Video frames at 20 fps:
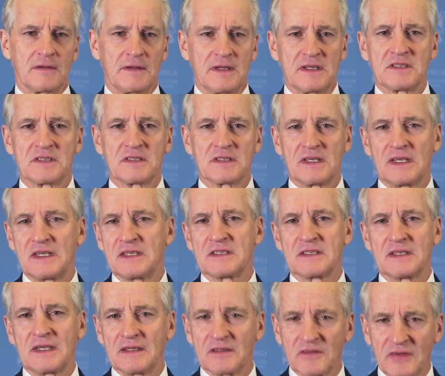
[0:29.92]
This
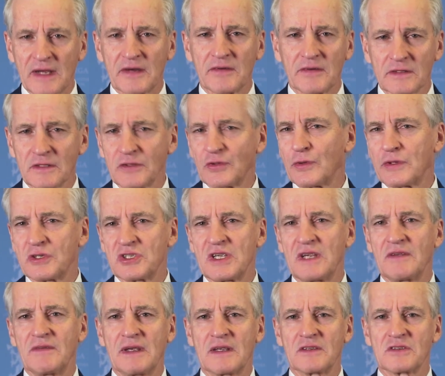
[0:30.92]
is integral to
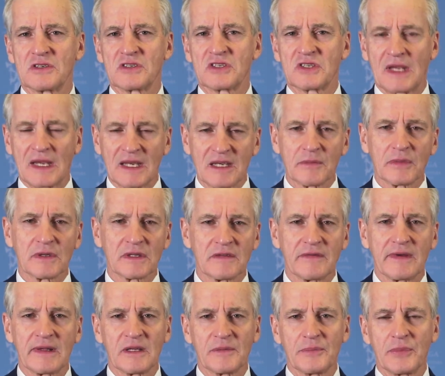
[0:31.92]
achieving sustainable
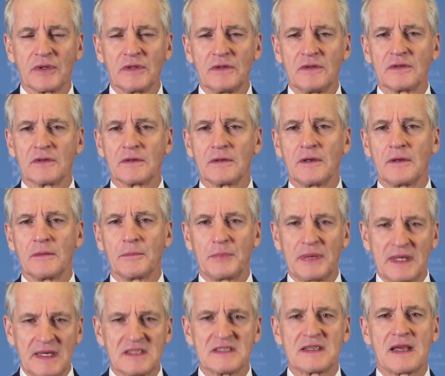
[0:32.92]
development,
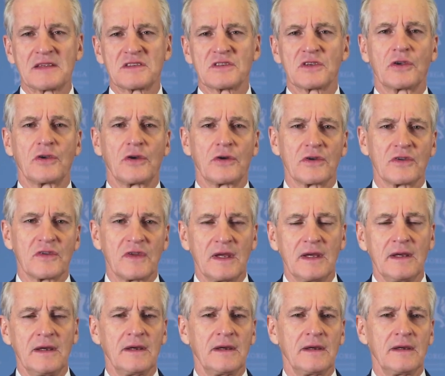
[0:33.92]
peace and
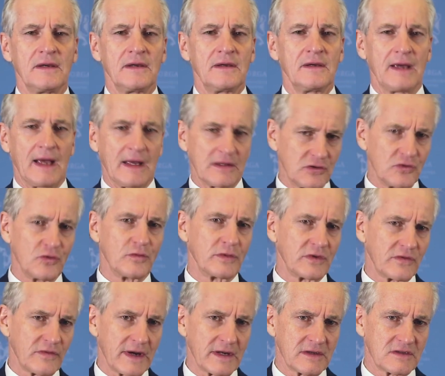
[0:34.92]
security, and
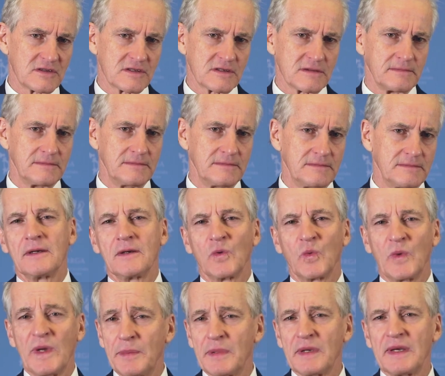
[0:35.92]
human rights.
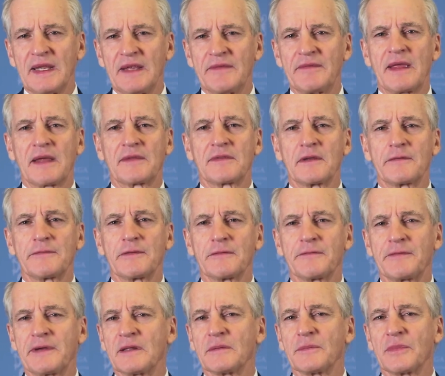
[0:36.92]
We believe that the
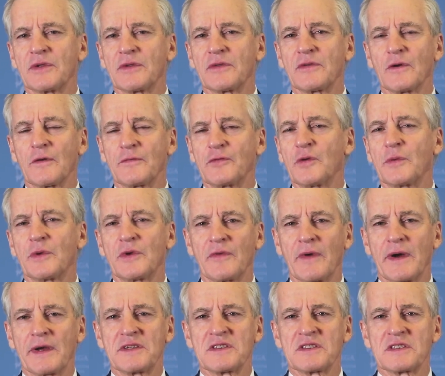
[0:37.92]
fulfillment of human
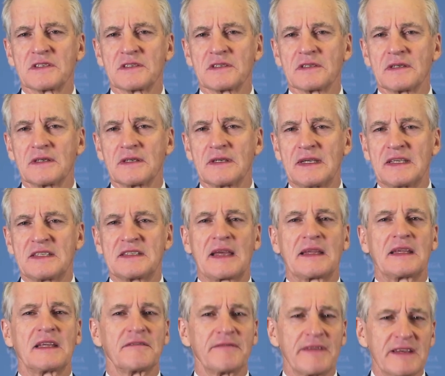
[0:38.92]
rights is
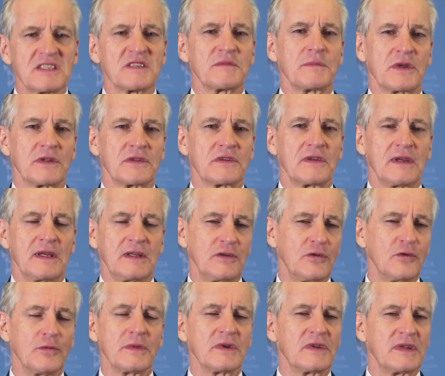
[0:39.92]
an investment in
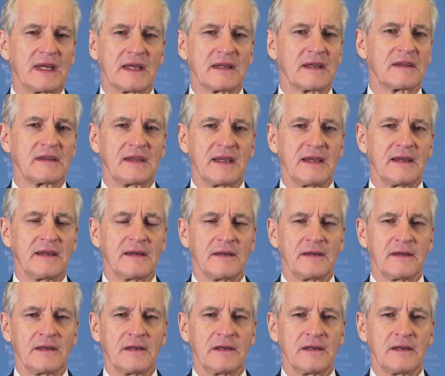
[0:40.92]
human dignity,